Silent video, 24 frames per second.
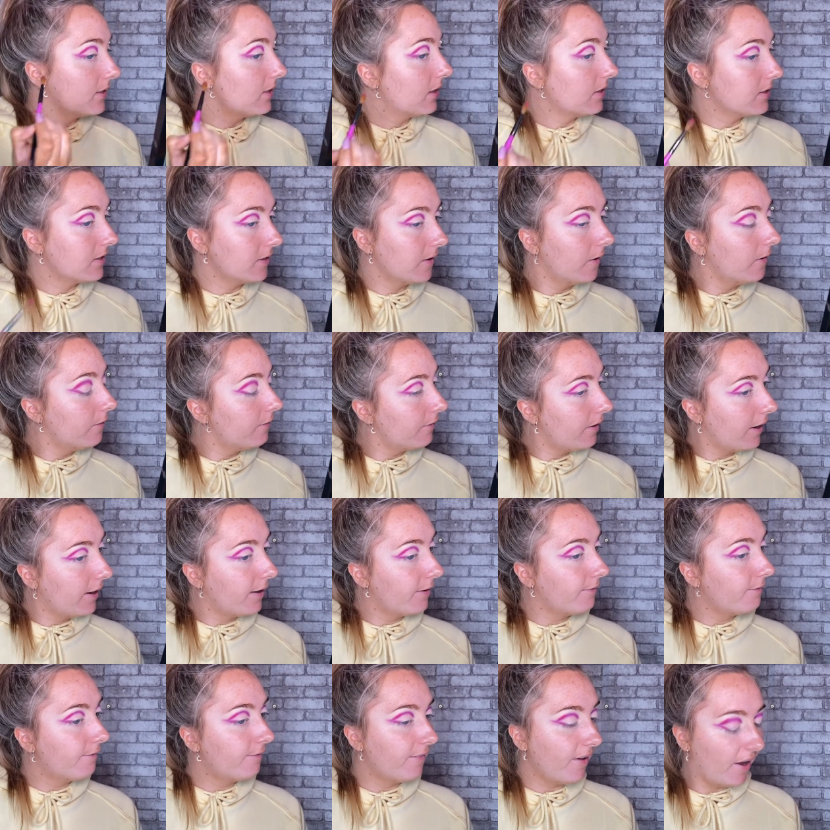And so far,
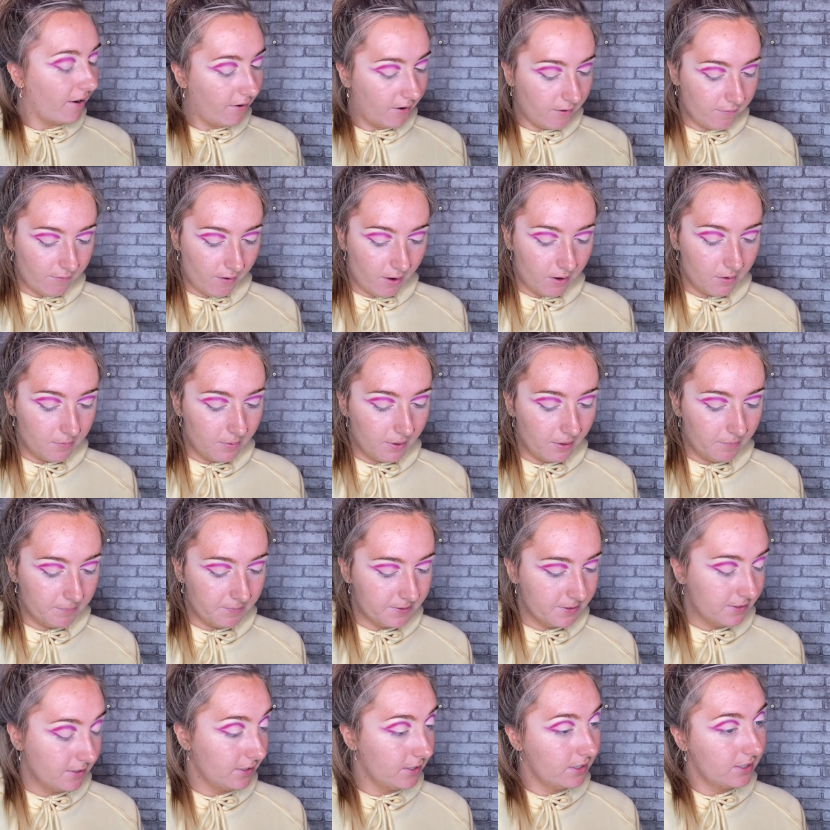very, very
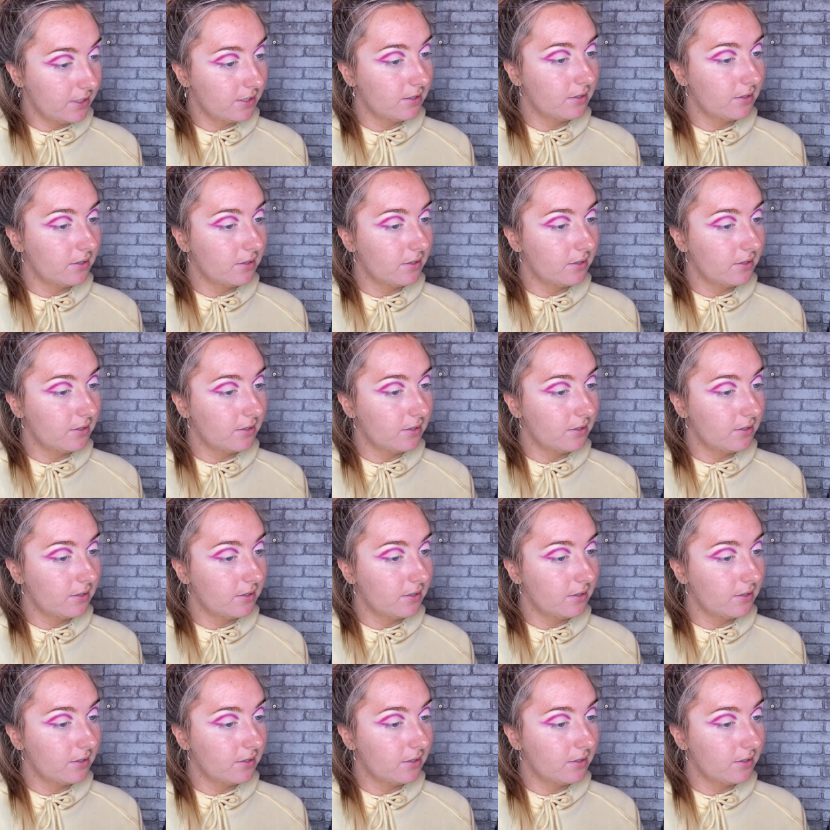pigmented.